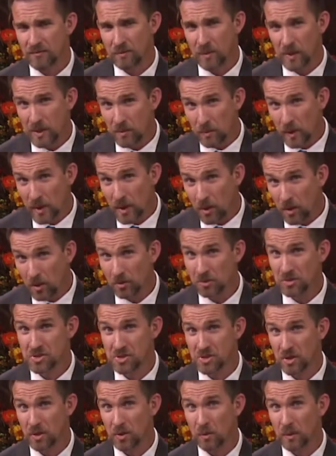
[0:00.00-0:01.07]
Friend, we
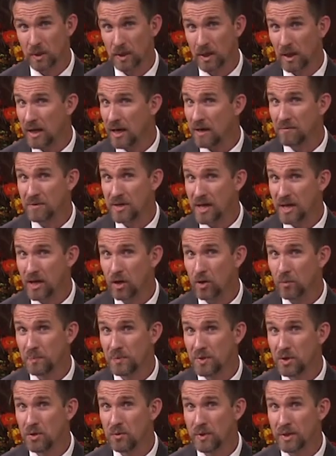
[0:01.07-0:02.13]
also would love to
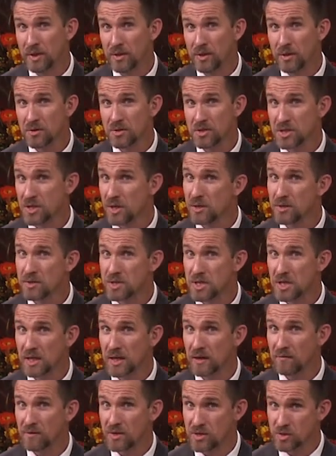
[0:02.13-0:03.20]
help you in your
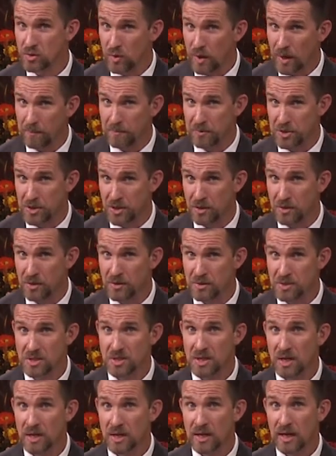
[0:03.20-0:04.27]
searching of the
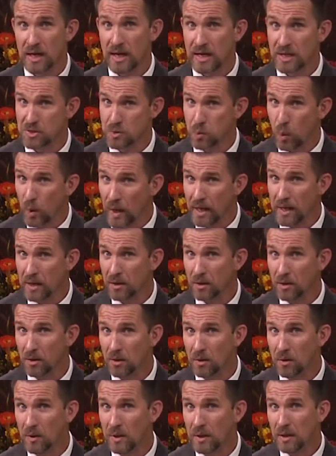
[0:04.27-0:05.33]
scriptures as
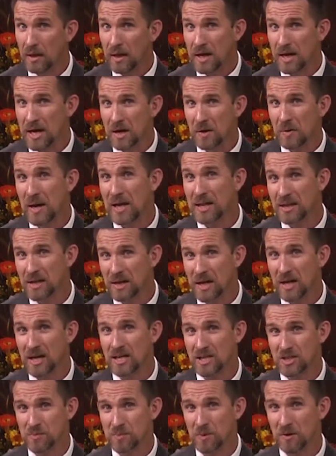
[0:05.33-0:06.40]
well here at the
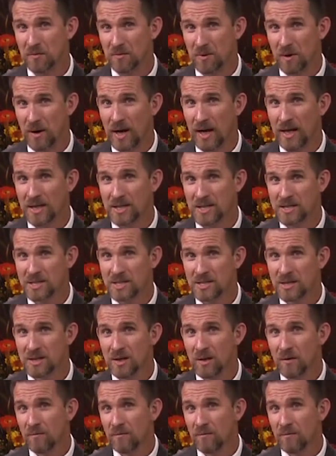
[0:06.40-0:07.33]
Gospel of Christ.